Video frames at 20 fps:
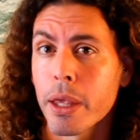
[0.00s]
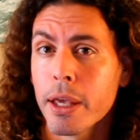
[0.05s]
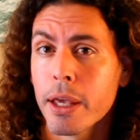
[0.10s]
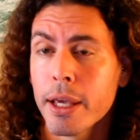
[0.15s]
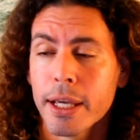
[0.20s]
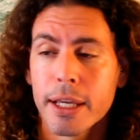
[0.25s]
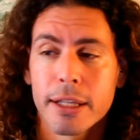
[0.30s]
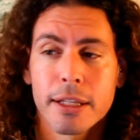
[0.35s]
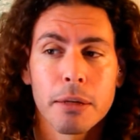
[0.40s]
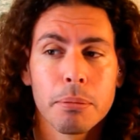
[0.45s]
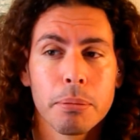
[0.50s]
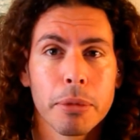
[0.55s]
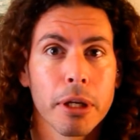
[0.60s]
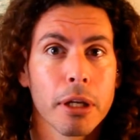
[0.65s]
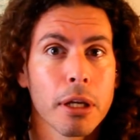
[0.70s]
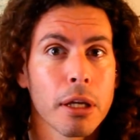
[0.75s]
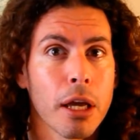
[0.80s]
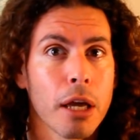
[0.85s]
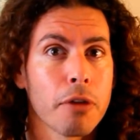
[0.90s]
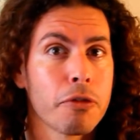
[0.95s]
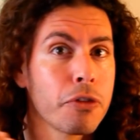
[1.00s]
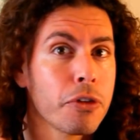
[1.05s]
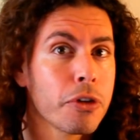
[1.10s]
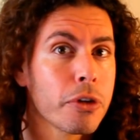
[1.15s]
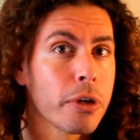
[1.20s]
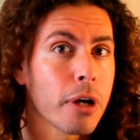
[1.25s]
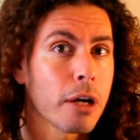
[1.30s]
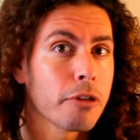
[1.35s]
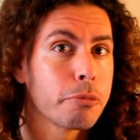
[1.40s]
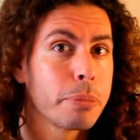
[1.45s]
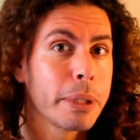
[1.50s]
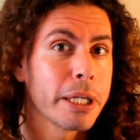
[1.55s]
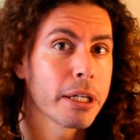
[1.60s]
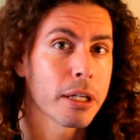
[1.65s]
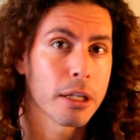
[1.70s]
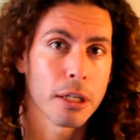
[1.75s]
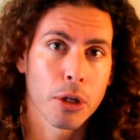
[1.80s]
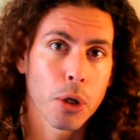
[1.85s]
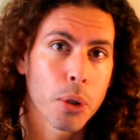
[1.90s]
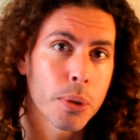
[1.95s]
It can be a fear of being
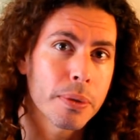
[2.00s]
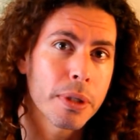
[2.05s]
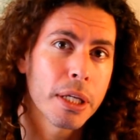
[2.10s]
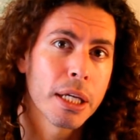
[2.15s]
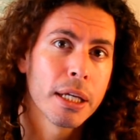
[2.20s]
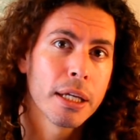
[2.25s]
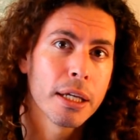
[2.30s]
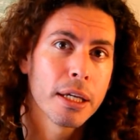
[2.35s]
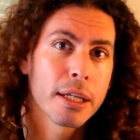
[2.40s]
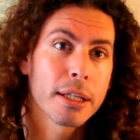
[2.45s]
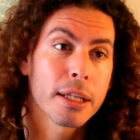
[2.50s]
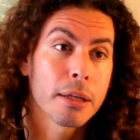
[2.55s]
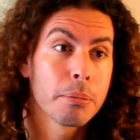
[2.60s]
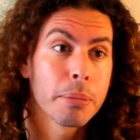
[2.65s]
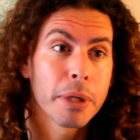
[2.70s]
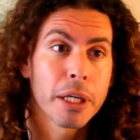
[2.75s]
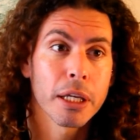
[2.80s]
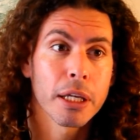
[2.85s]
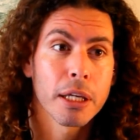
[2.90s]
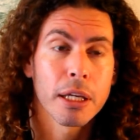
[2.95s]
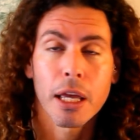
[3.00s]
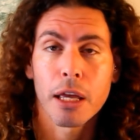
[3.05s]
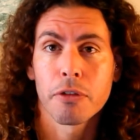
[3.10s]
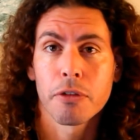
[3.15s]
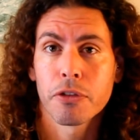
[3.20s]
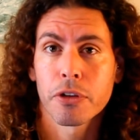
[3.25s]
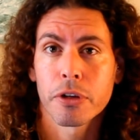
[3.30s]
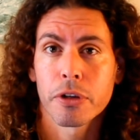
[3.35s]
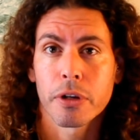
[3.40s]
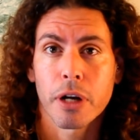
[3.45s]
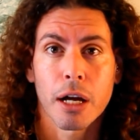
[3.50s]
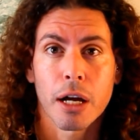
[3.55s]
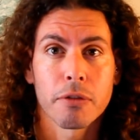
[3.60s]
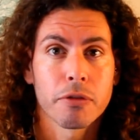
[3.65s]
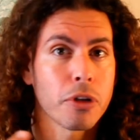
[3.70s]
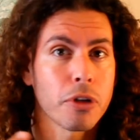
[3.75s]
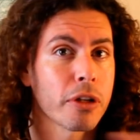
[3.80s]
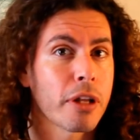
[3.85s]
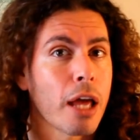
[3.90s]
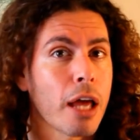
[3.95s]
alone. It can be a fear of
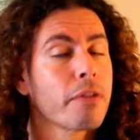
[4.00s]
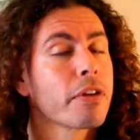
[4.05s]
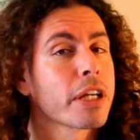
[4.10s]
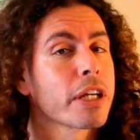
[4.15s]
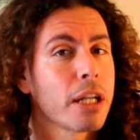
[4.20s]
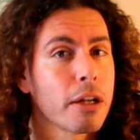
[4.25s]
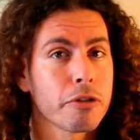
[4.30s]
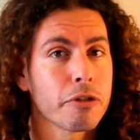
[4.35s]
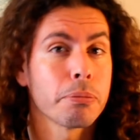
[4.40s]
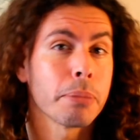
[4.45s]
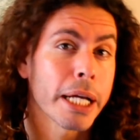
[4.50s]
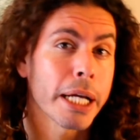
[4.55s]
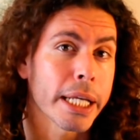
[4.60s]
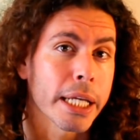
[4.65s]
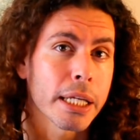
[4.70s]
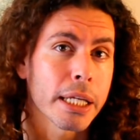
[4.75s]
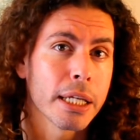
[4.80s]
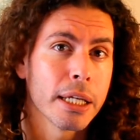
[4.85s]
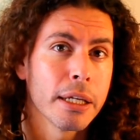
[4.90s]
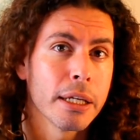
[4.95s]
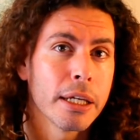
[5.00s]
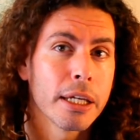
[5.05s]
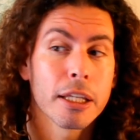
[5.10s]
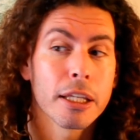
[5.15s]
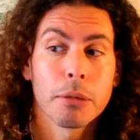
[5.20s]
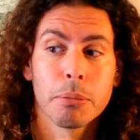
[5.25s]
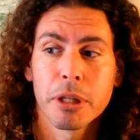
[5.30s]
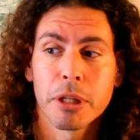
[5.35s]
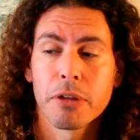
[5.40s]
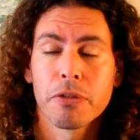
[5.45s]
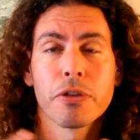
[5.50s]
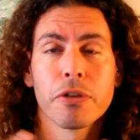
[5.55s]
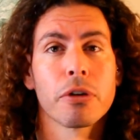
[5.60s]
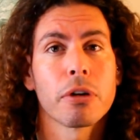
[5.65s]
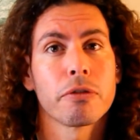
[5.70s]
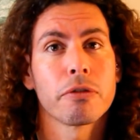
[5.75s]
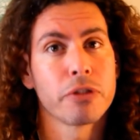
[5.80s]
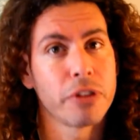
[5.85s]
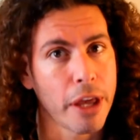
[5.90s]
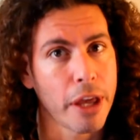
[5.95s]
not having enough money. It can be the fear
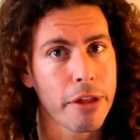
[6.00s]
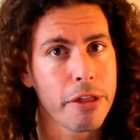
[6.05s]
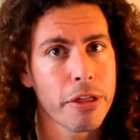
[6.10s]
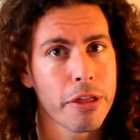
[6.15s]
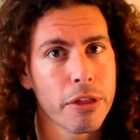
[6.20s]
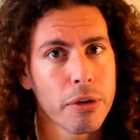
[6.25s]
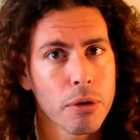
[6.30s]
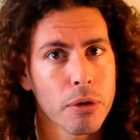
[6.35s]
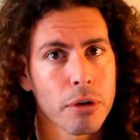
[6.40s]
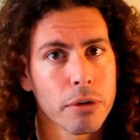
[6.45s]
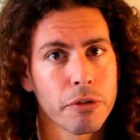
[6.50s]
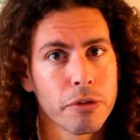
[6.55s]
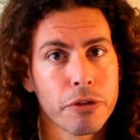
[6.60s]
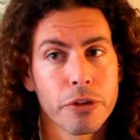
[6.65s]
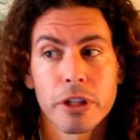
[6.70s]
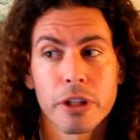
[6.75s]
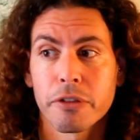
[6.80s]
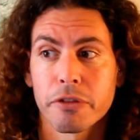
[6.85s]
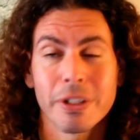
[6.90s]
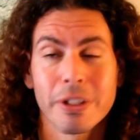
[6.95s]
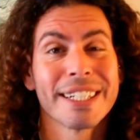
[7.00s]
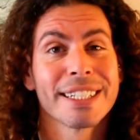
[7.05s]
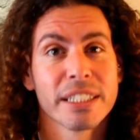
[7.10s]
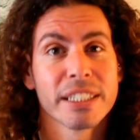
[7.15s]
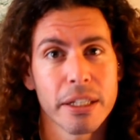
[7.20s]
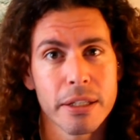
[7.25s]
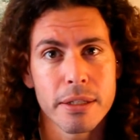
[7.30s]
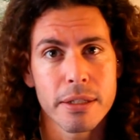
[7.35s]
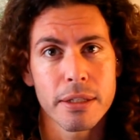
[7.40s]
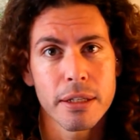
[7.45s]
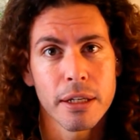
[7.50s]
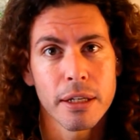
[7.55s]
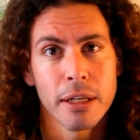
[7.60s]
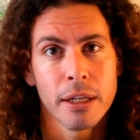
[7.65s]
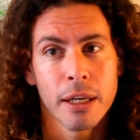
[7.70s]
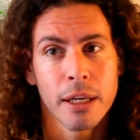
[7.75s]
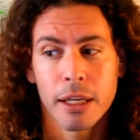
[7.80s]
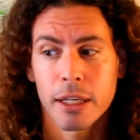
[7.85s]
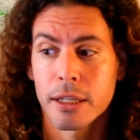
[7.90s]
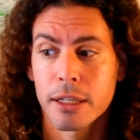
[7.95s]
of death or fear of illness.
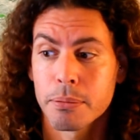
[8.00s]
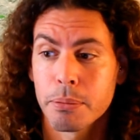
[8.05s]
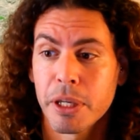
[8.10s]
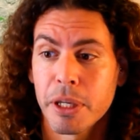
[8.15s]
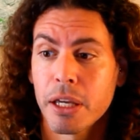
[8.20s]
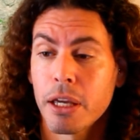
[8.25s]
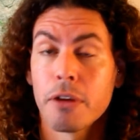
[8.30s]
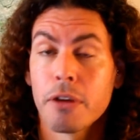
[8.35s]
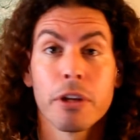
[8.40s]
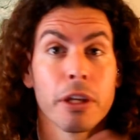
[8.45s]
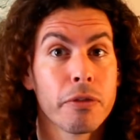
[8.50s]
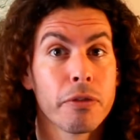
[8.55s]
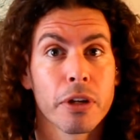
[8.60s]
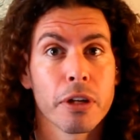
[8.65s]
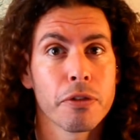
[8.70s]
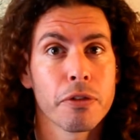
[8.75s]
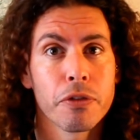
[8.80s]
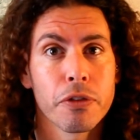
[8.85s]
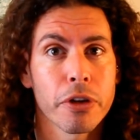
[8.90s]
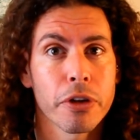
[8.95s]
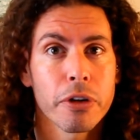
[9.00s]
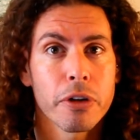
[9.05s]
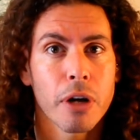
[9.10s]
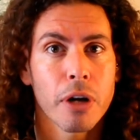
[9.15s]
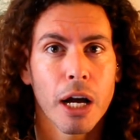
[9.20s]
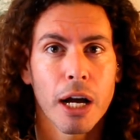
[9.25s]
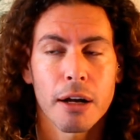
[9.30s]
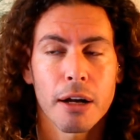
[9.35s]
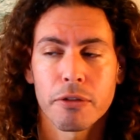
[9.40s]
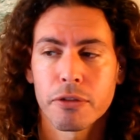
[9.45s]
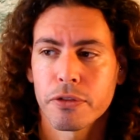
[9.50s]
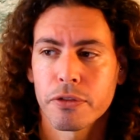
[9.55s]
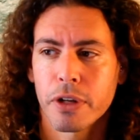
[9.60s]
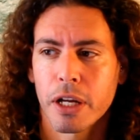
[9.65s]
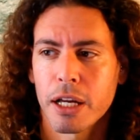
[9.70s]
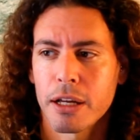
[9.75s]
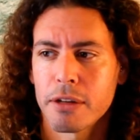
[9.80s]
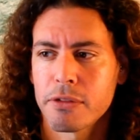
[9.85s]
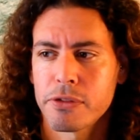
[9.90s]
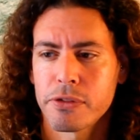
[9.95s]
It can be even a fear of
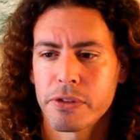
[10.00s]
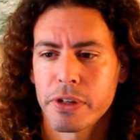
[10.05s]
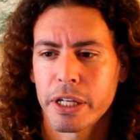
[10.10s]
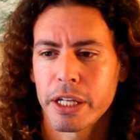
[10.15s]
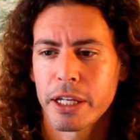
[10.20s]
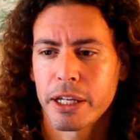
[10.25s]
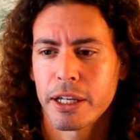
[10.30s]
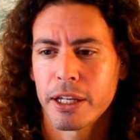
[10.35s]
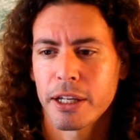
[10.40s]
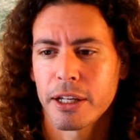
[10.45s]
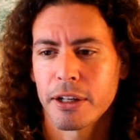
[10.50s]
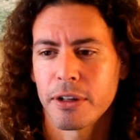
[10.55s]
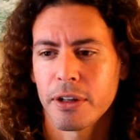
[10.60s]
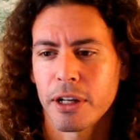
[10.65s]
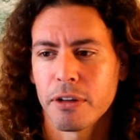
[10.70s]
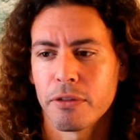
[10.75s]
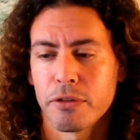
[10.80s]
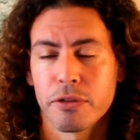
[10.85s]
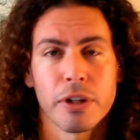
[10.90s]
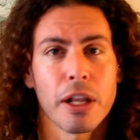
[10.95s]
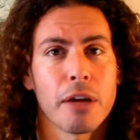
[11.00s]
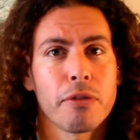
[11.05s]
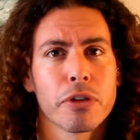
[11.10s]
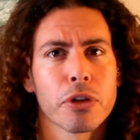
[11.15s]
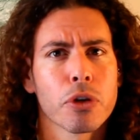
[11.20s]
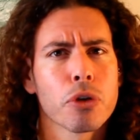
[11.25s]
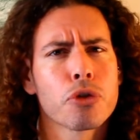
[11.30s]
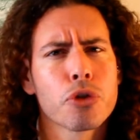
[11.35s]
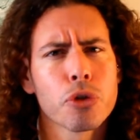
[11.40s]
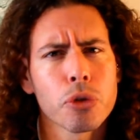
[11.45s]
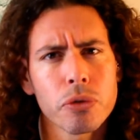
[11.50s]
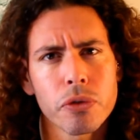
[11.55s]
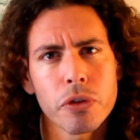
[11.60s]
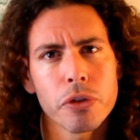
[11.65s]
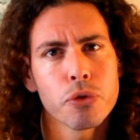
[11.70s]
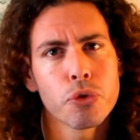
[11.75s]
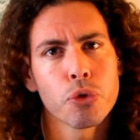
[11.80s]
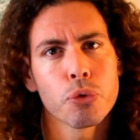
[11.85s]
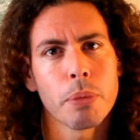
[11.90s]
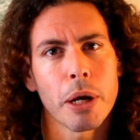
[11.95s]
loving your children
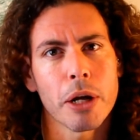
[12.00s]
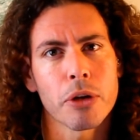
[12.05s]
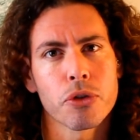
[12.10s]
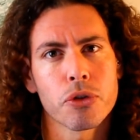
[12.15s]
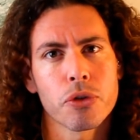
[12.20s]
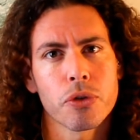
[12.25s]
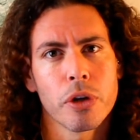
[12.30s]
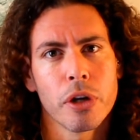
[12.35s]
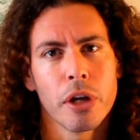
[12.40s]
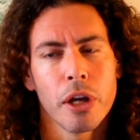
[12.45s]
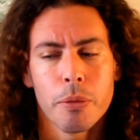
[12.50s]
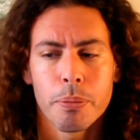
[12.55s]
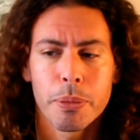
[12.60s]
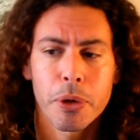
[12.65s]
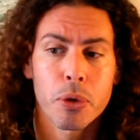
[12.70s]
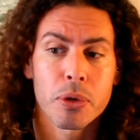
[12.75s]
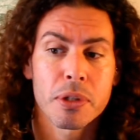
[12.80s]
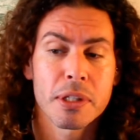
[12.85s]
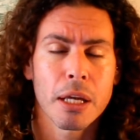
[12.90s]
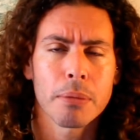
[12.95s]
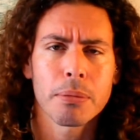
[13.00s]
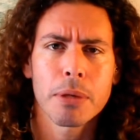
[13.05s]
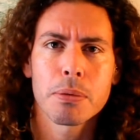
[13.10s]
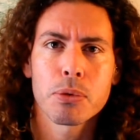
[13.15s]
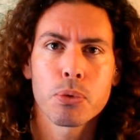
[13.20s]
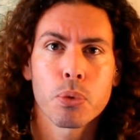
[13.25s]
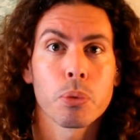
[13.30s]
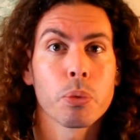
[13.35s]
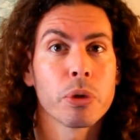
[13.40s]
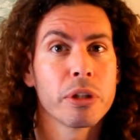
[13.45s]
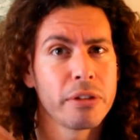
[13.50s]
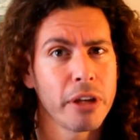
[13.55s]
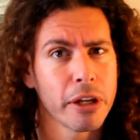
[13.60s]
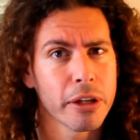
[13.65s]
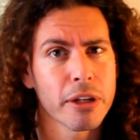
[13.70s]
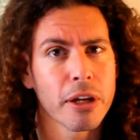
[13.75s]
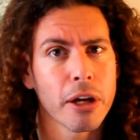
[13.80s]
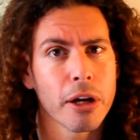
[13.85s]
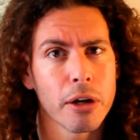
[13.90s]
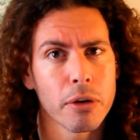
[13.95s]
too much. Because sometimes when we take
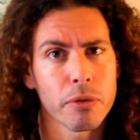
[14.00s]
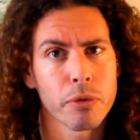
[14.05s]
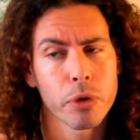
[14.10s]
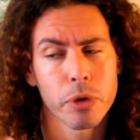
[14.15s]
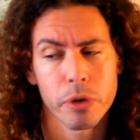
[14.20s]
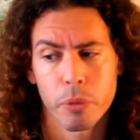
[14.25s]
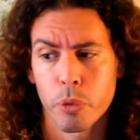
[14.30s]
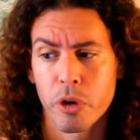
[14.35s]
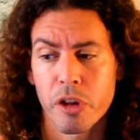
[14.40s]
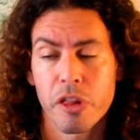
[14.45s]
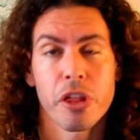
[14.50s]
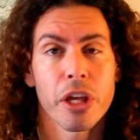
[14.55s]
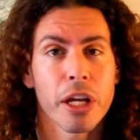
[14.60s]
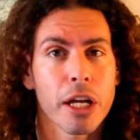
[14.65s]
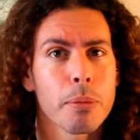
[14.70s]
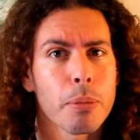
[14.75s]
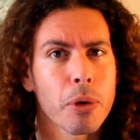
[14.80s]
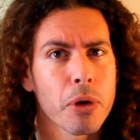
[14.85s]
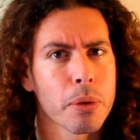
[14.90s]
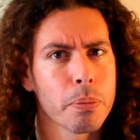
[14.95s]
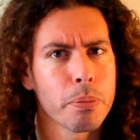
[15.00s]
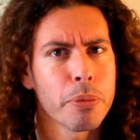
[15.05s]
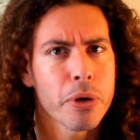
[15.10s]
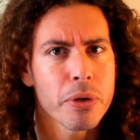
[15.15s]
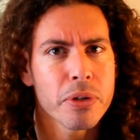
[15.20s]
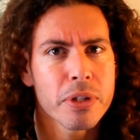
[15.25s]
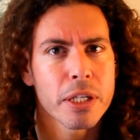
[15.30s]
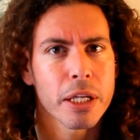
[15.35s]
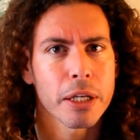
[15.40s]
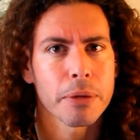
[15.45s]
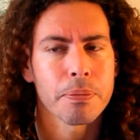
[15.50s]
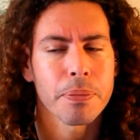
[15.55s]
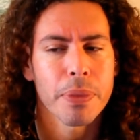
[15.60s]
care of, we think about a person